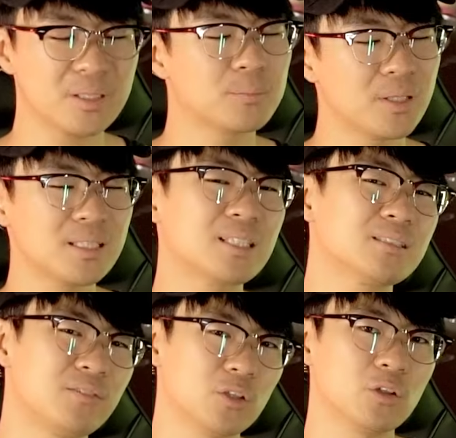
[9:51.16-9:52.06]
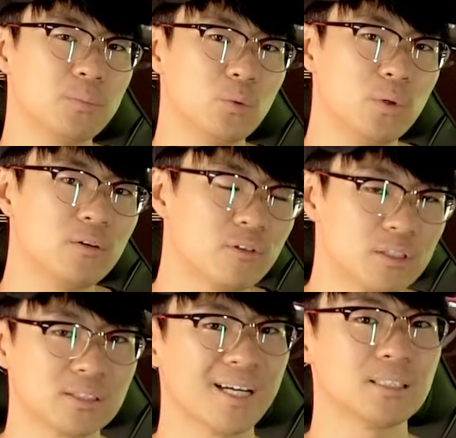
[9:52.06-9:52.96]
it does feel a little bit weird for
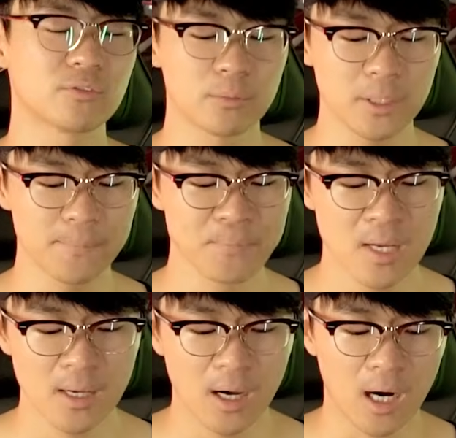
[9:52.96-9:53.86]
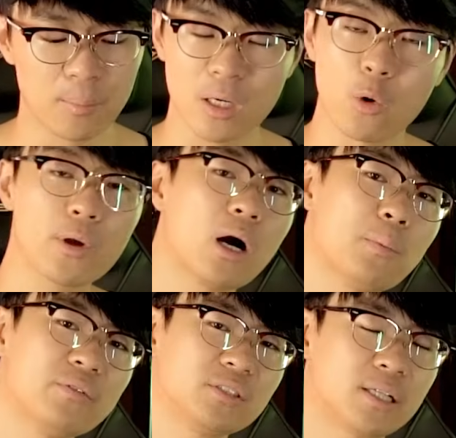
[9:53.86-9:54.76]
the sizing for me. But going
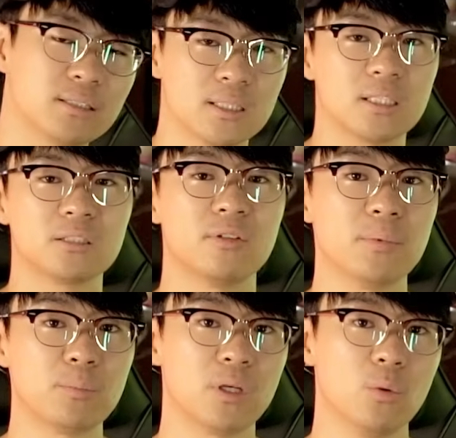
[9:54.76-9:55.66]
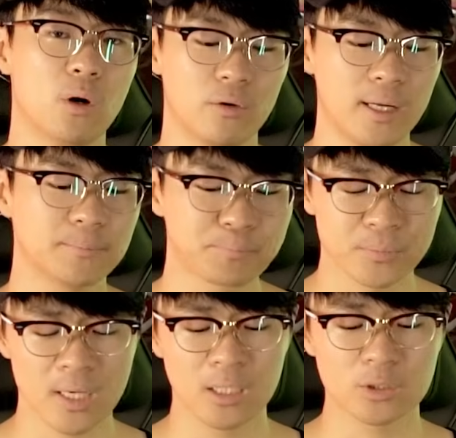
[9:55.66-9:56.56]
up of a size, it does fit me pretty well, right?
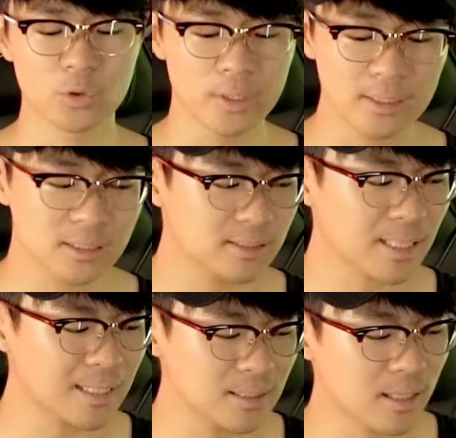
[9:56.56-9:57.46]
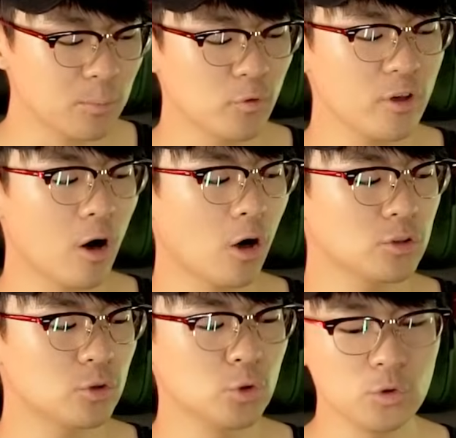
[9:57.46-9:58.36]
So there's the sizing there. Moving
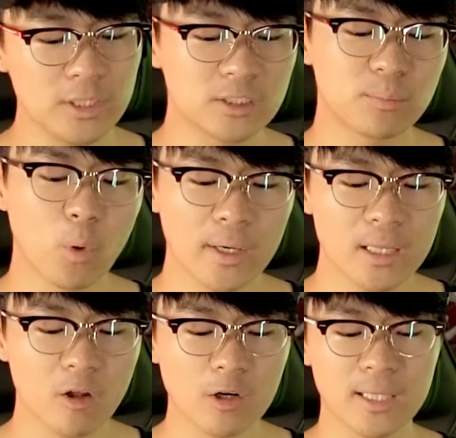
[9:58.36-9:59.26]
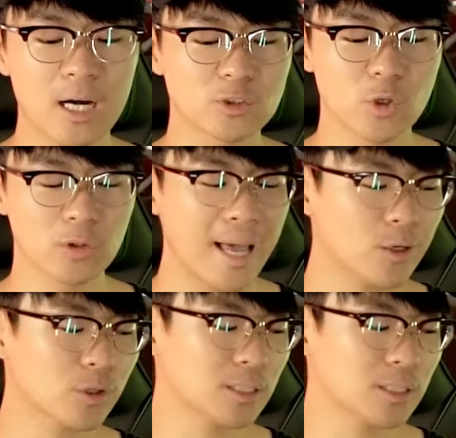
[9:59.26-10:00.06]
on to the support and lockdown. So lateral